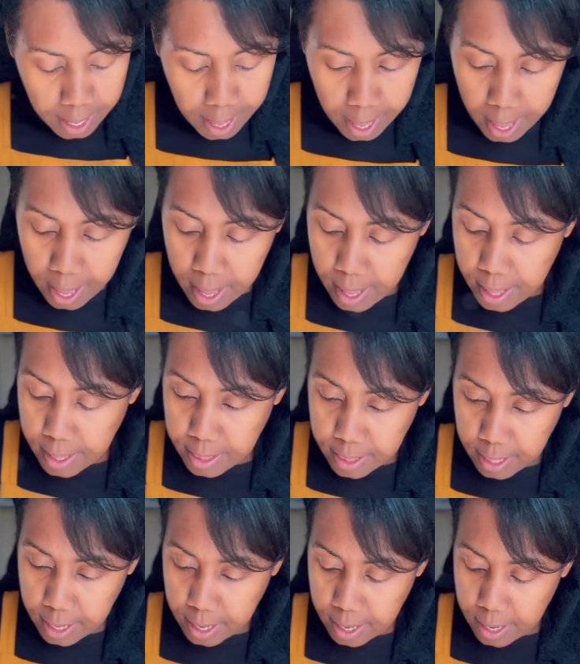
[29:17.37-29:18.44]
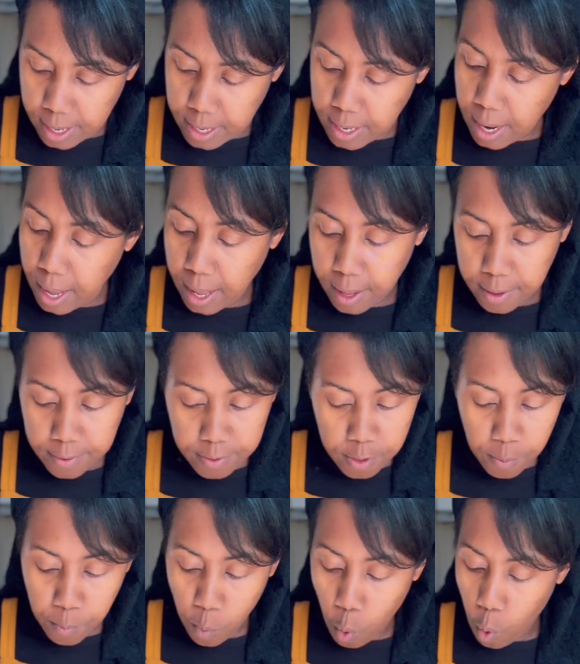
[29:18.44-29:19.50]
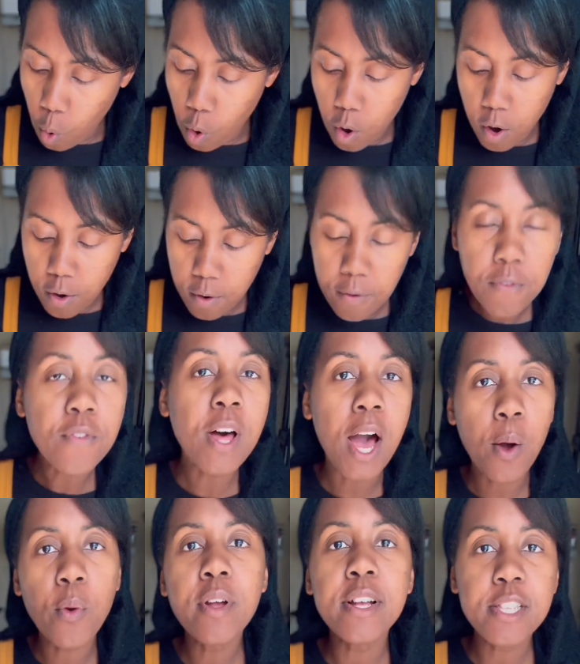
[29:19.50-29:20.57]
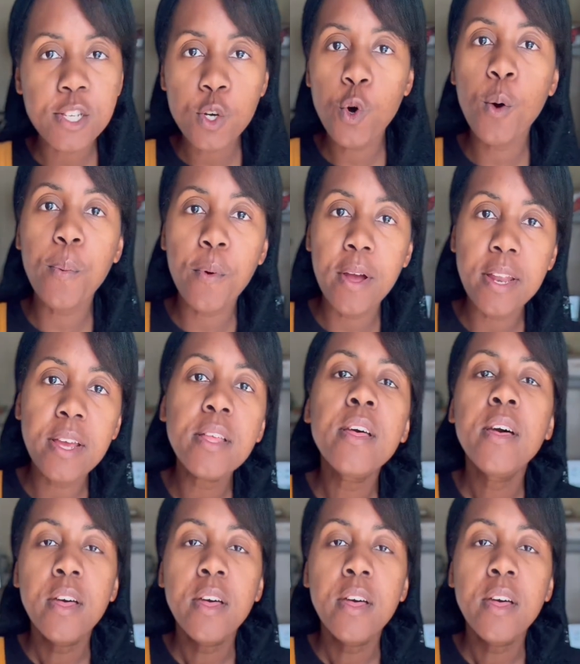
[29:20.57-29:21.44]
And then the more flour gets incorporated,